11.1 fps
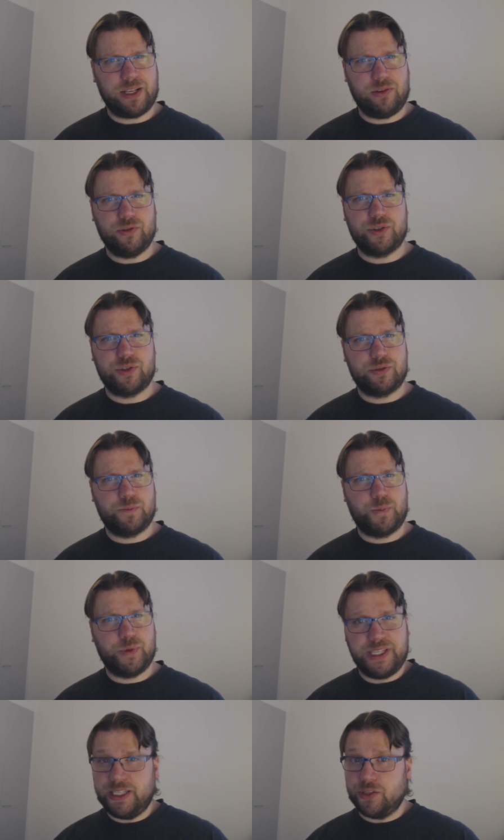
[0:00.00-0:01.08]
looks
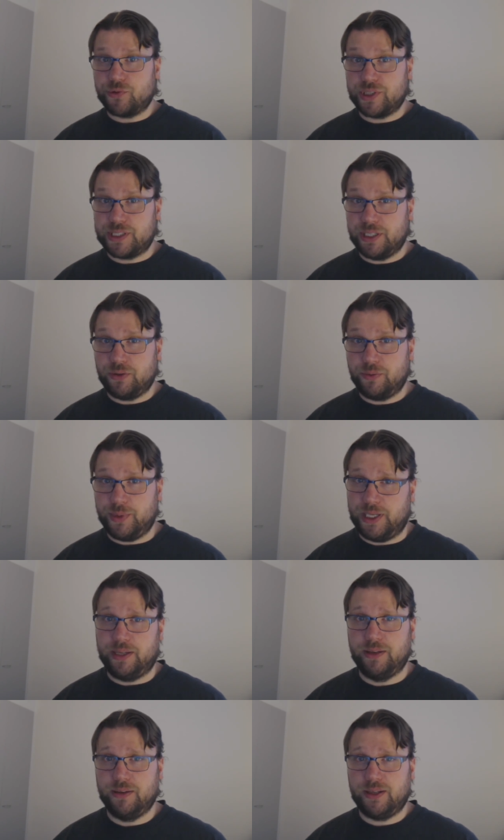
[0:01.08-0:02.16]
pretty interesting to me,
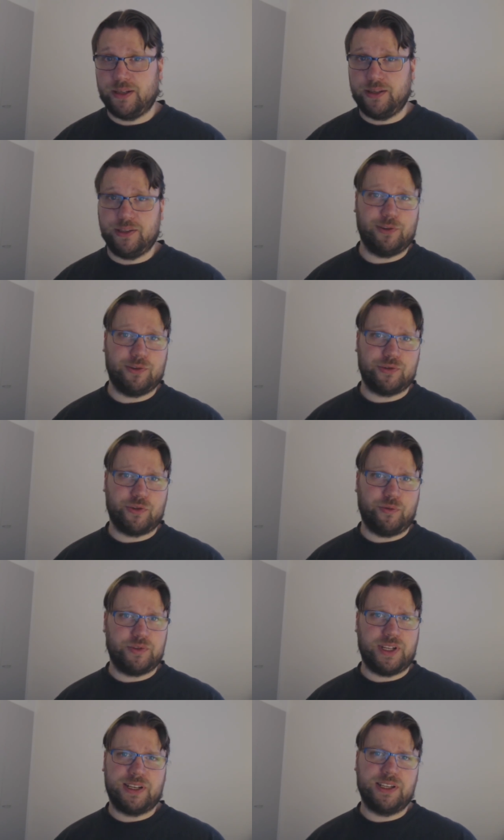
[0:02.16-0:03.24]
and it also looks
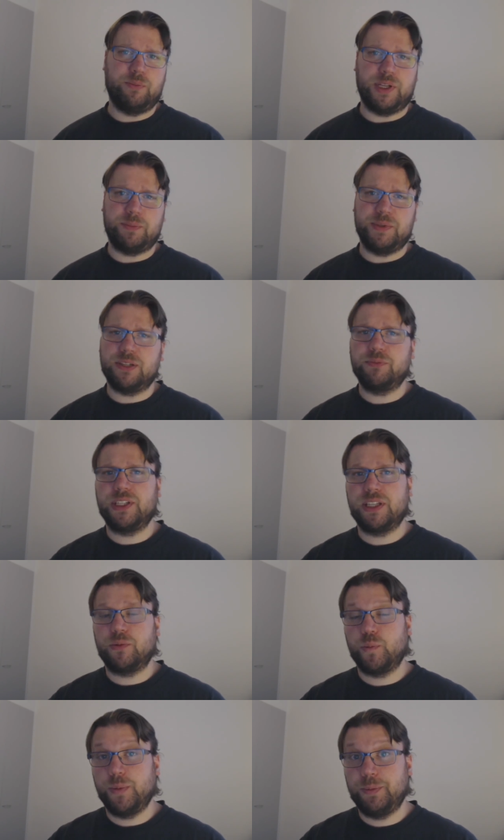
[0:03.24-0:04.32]
like it might be something
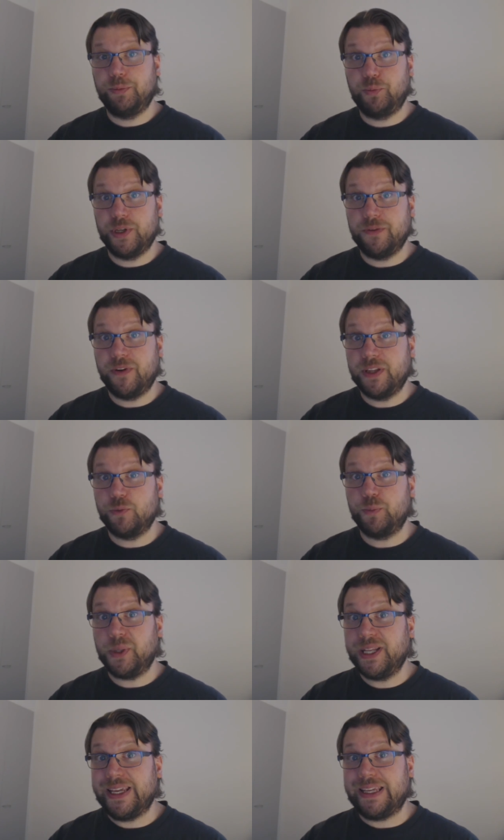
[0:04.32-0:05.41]
that would be pretty fun to
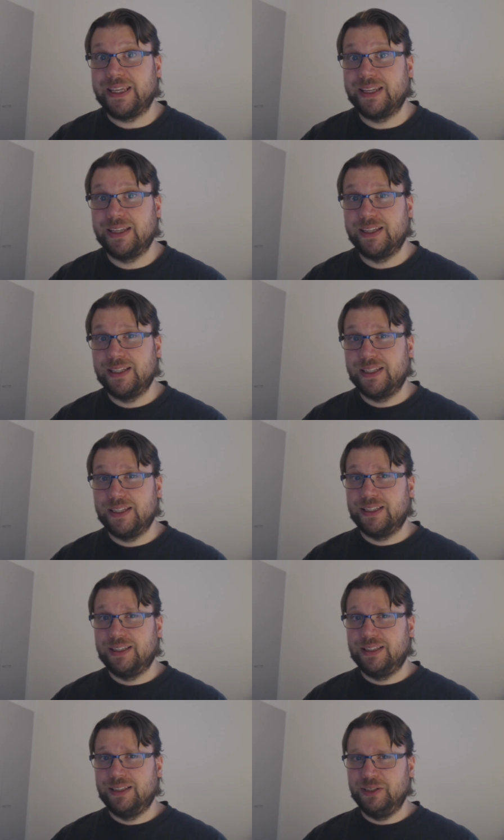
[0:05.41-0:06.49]
play.
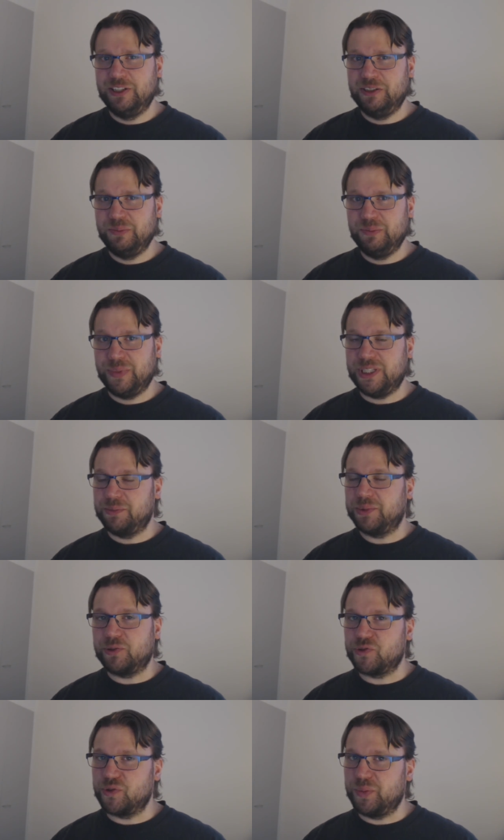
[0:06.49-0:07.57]
But it might
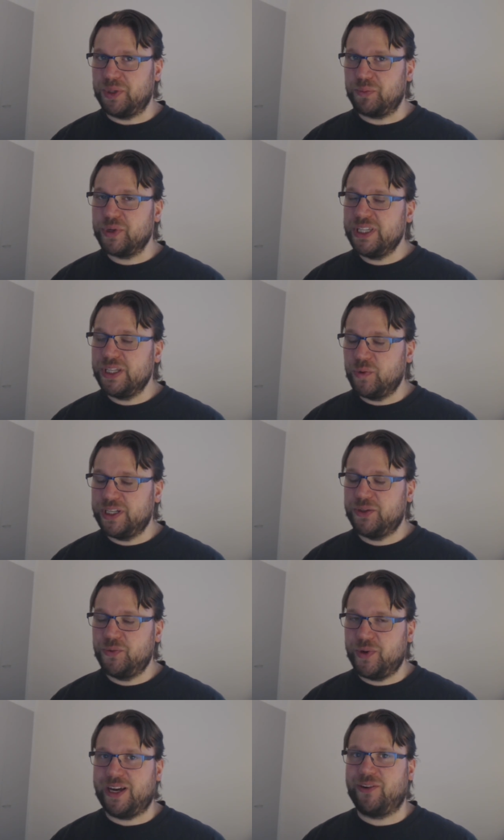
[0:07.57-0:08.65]
also be pretty weak to
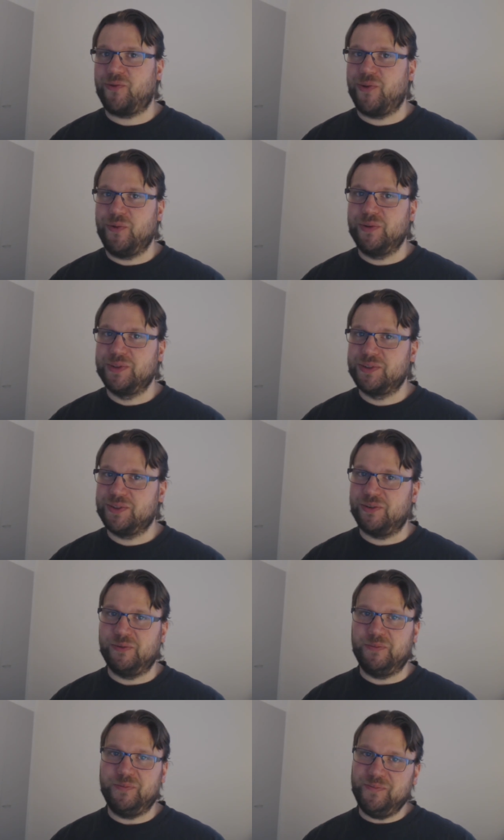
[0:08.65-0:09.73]
aggro,
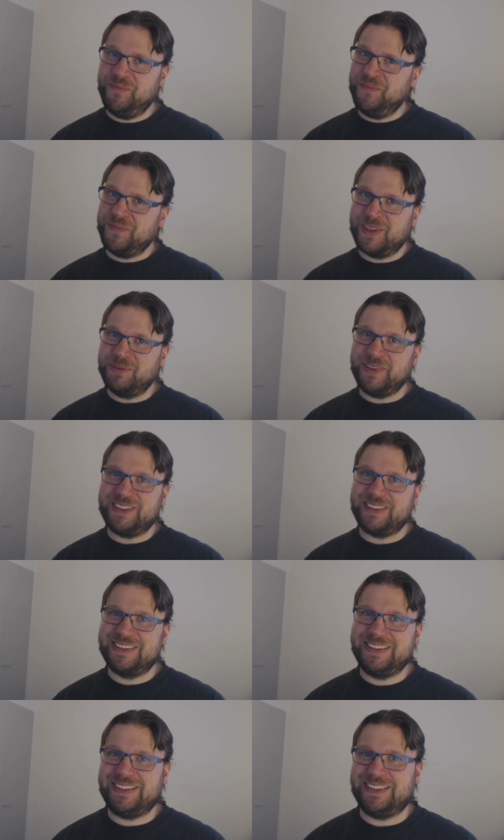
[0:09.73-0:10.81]
so we'll
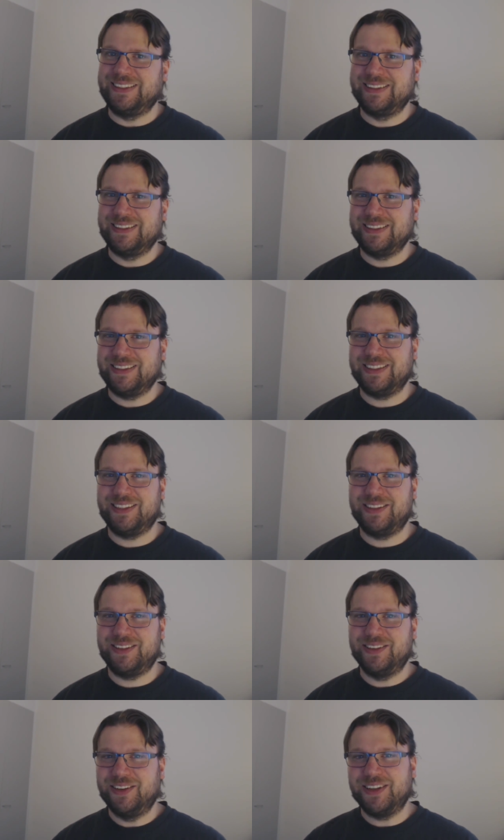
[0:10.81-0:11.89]
see. It,
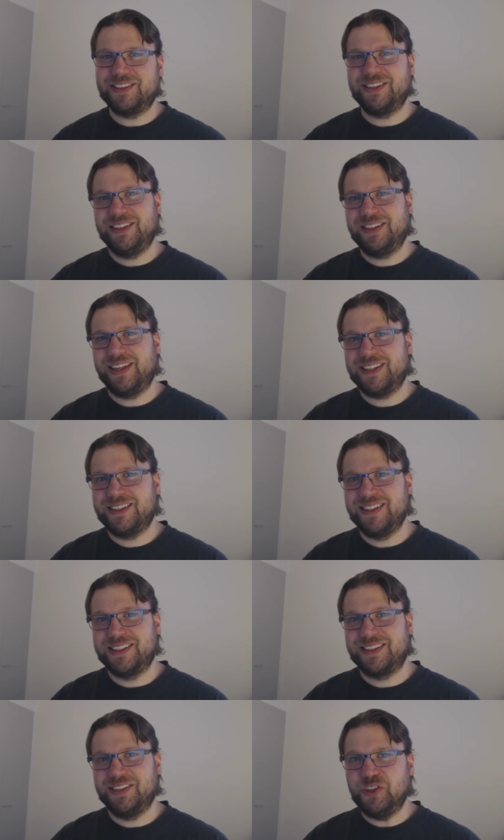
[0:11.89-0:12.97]
does, it has
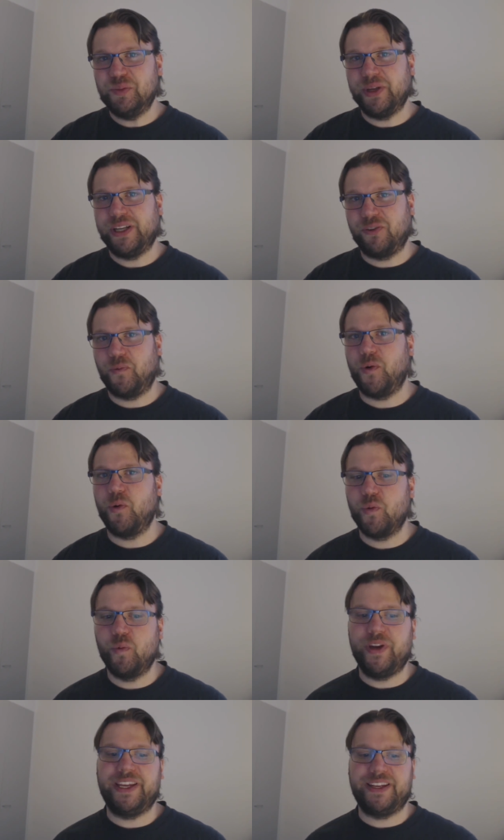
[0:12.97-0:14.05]
these typical rogue
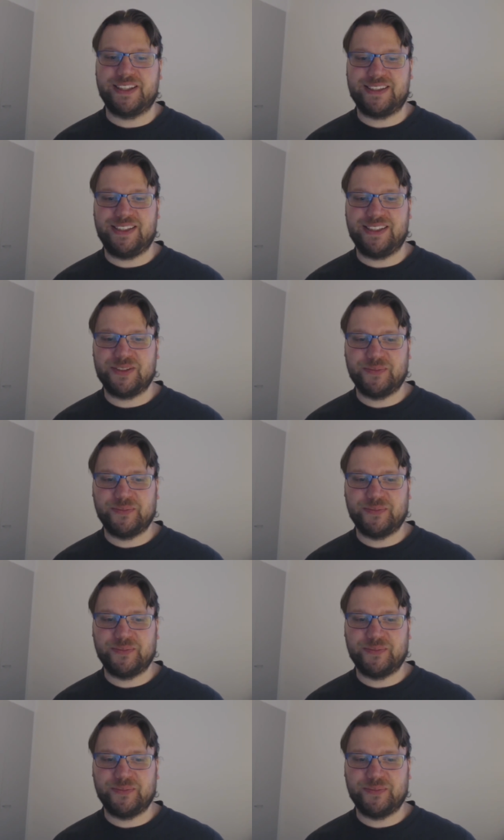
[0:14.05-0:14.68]
weaknesses.